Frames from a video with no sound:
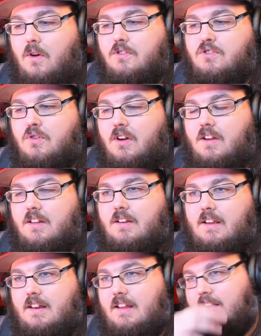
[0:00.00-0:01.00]

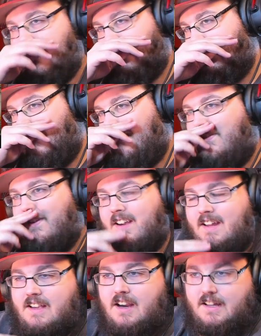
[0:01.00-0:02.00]
Ultron in his
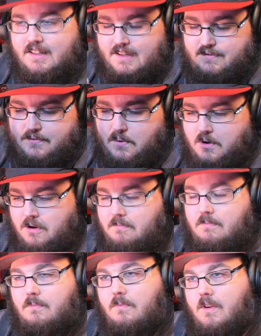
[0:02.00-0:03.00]
Infinity Gauntlet
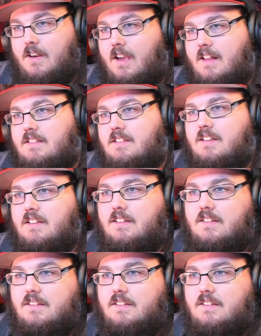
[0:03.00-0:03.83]
form, whatnot.